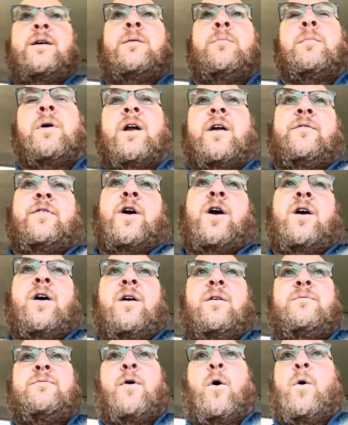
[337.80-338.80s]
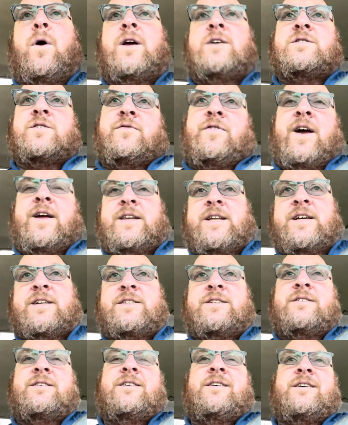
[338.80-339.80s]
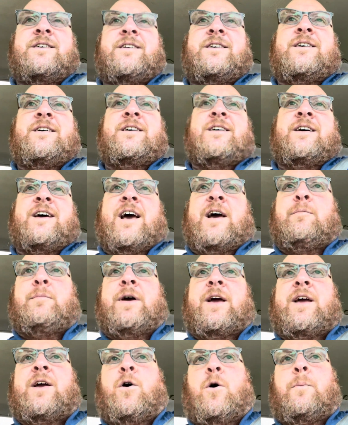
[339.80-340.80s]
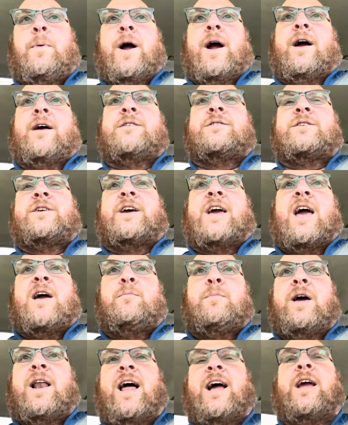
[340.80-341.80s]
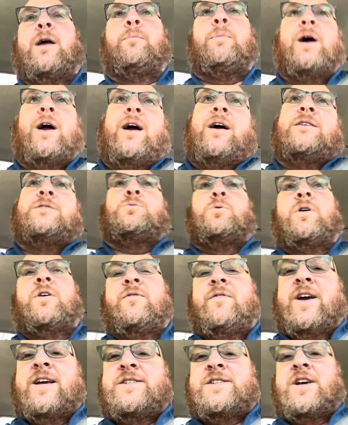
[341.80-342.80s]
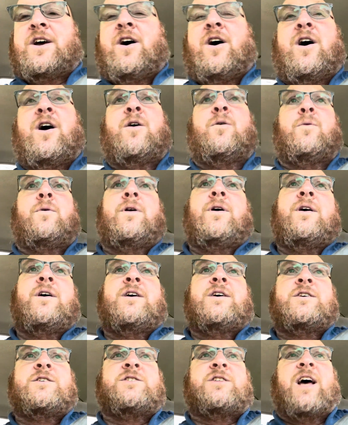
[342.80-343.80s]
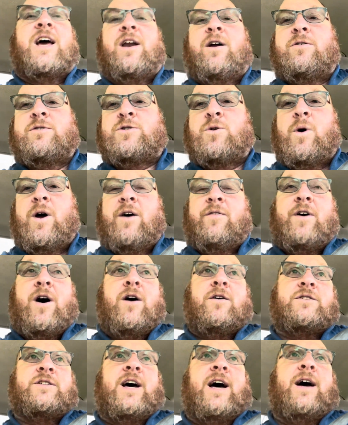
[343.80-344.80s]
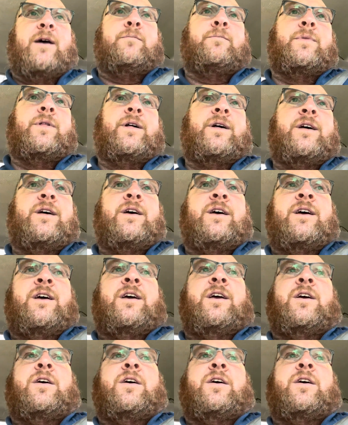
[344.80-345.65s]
But if you're 40s and 50s, it'd be your parents. You can't be like your parents with a VCR stayed on 12 all the time.